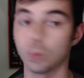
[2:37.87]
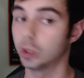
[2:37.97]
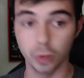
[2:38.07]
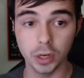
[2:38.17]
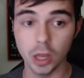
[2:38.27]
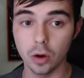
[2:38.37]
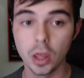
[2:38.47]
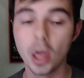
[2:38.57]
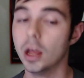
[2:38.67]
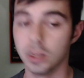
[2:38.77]
which we know
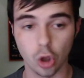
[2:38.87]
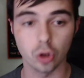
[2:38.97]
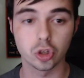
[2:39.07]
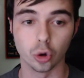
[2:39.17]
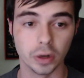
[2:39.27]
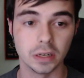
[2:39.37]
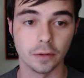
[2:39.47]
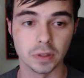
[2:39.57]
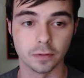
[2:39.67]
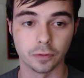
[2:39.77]
is also a great
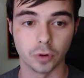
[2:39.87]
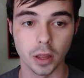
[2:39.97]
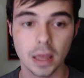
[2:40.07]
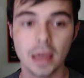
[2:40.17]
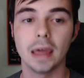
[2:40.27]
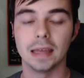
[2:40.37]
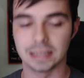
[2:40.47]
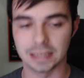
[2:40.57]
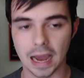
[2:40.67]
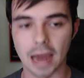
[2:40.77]
defensive front,
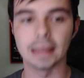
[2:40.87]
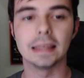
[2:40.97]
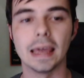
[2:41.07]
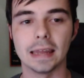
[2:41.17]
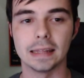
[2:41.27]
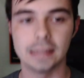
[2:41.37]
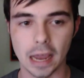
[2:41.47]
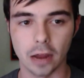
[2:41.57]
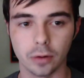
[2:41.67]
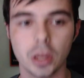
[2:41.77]
has got to get it down.